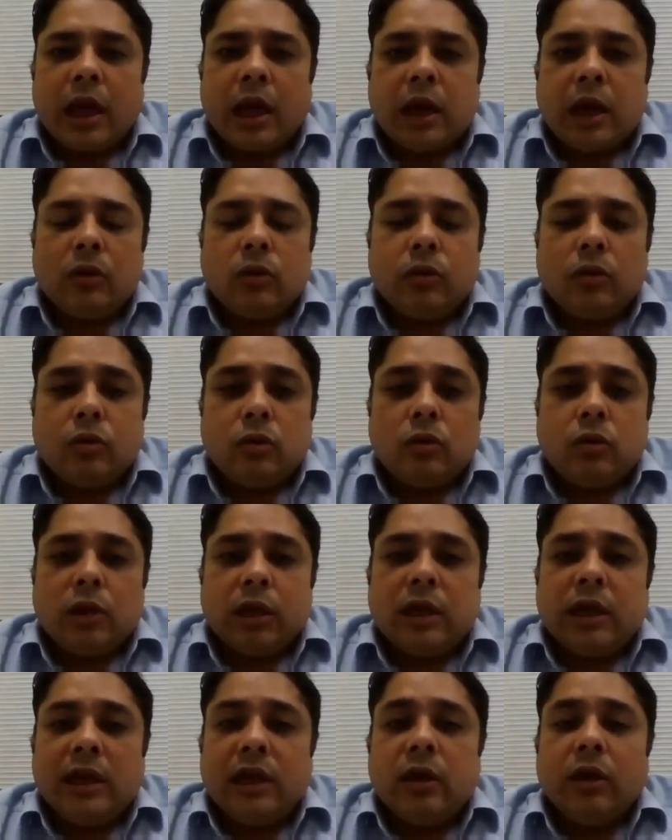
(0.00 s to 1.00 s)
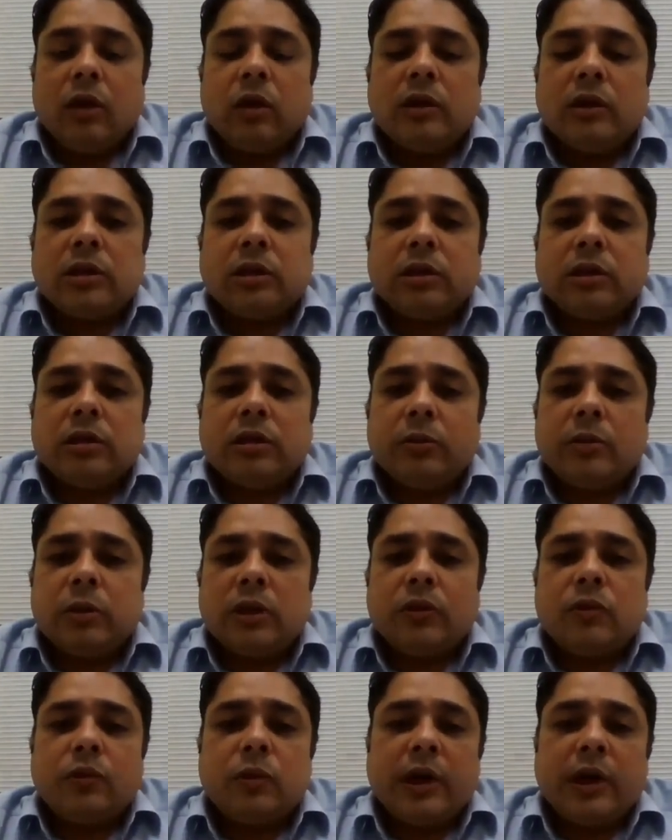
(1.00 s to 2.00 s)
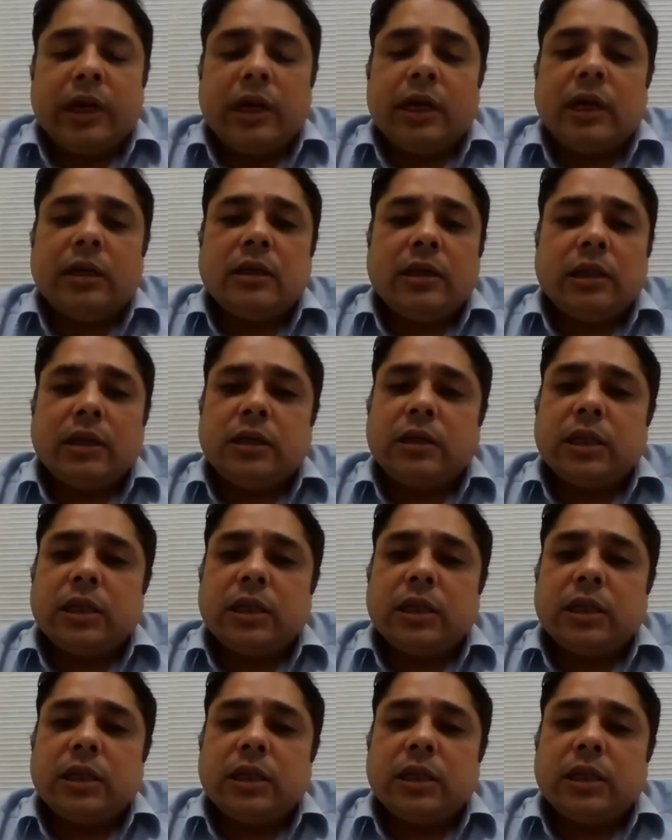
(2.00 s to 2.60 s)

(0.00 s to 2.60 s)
And to the cleaning of the system is very easy.